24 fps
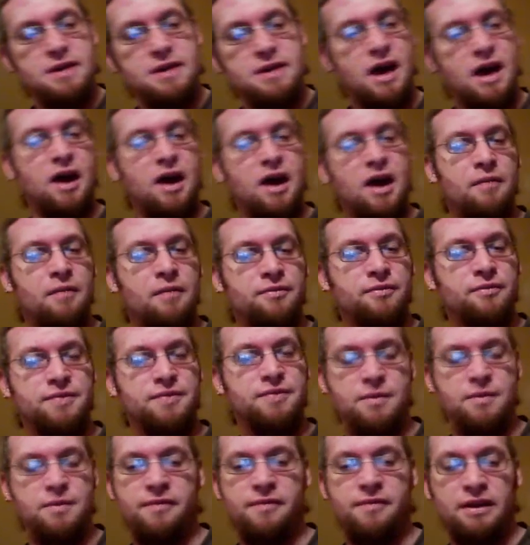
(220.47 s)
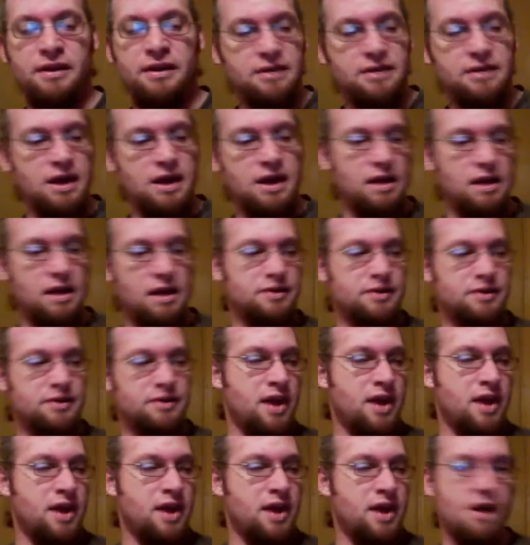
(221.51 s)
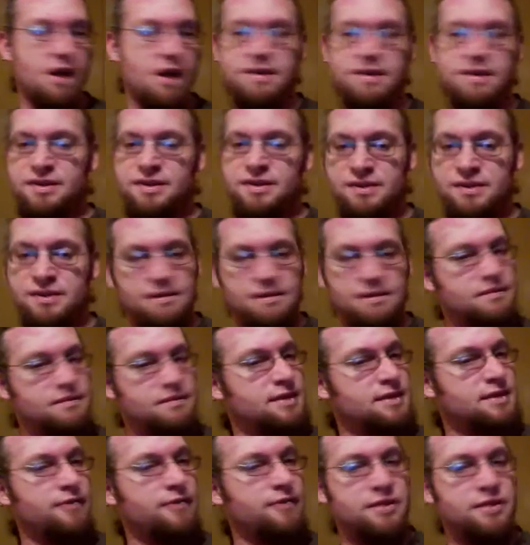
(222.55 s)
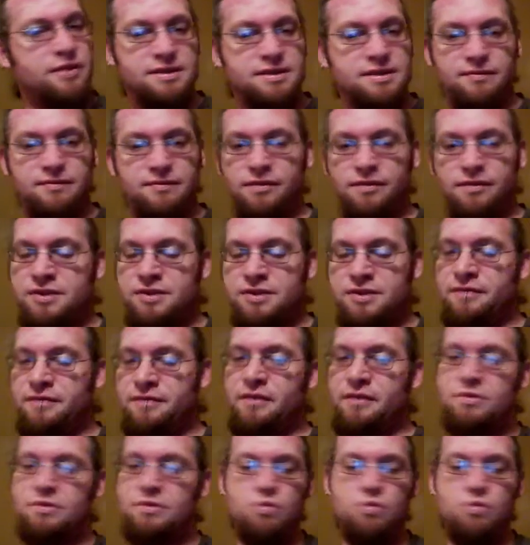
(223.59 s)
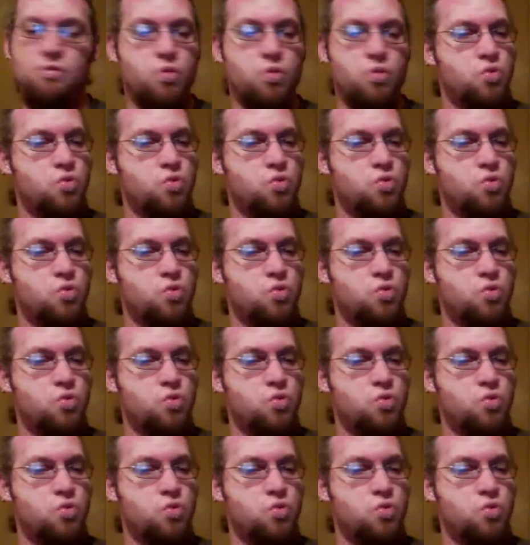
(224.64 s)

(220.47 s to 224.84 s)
For some of it, Tony Harris's stuff, this first of it was